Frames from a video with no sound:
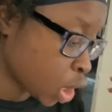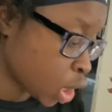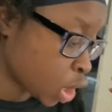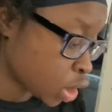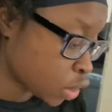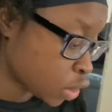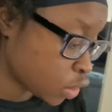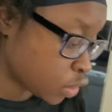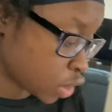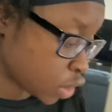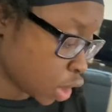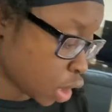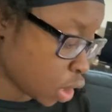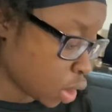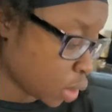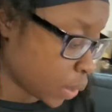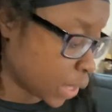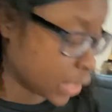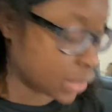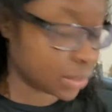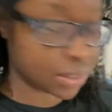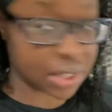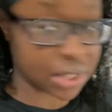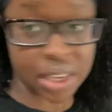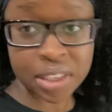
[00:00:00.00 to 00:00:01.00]
So I
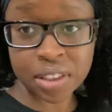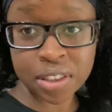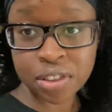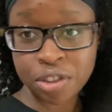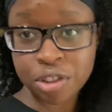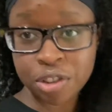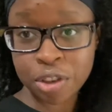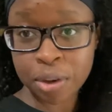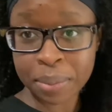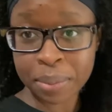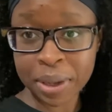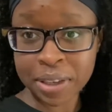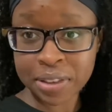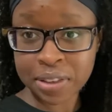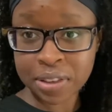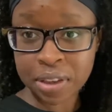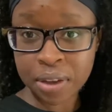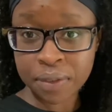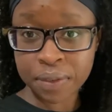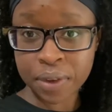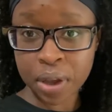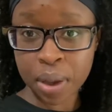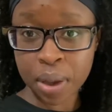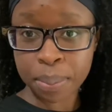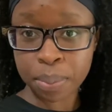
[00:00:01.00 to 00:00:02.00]
decided to cheer
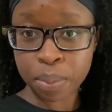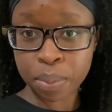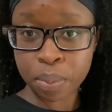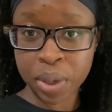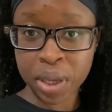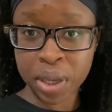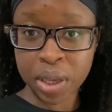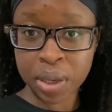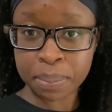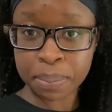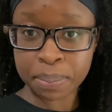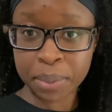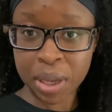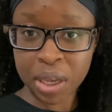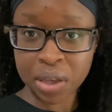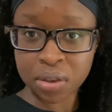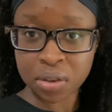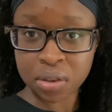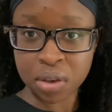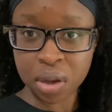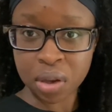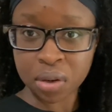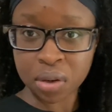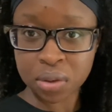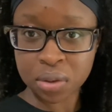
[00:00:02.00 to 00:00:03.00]
myself up with
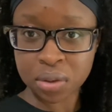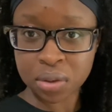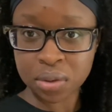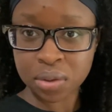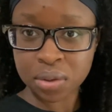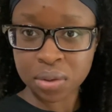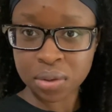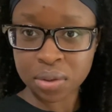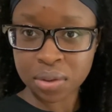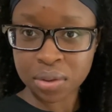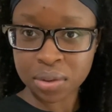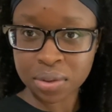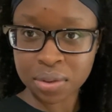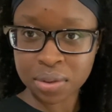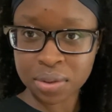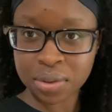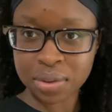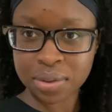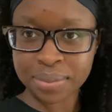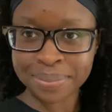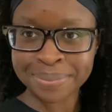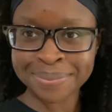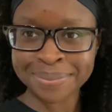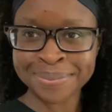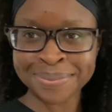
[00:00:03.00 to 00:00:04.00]

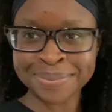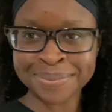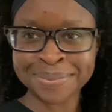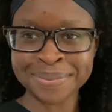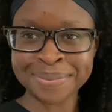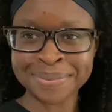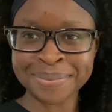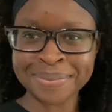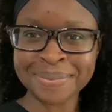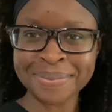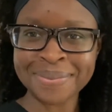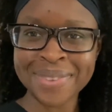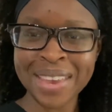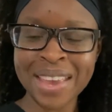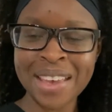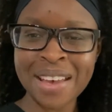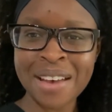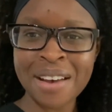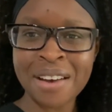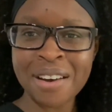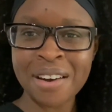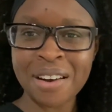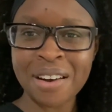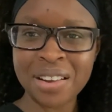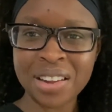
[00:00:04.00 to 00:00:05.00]
McDonald's.
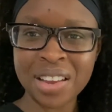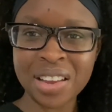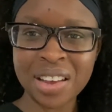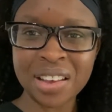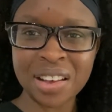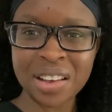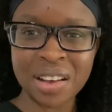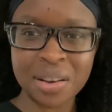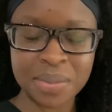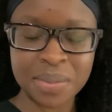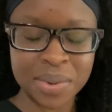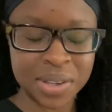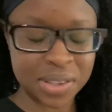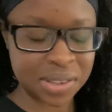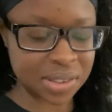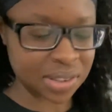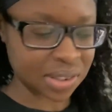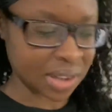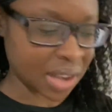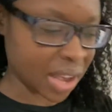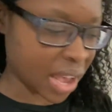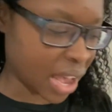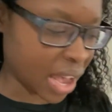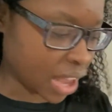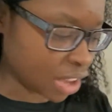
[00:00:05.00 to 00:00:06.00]
All I got was
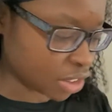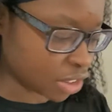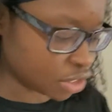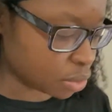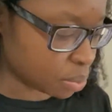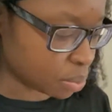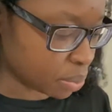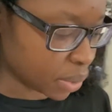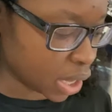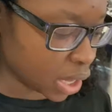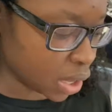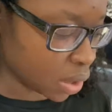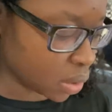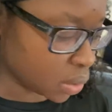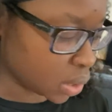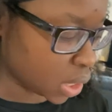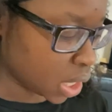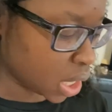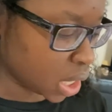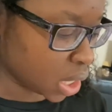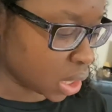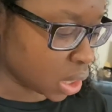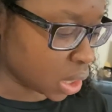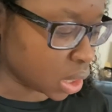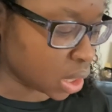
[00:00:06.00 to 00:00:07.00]
a hash brown
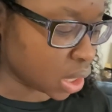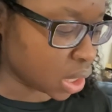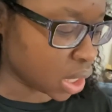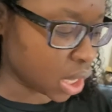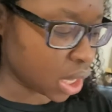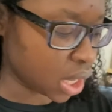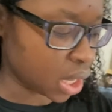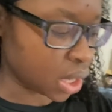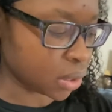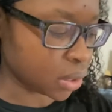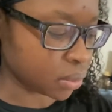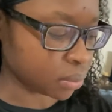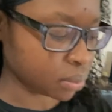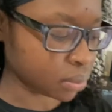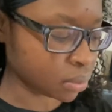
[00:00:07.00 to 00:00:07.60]
and then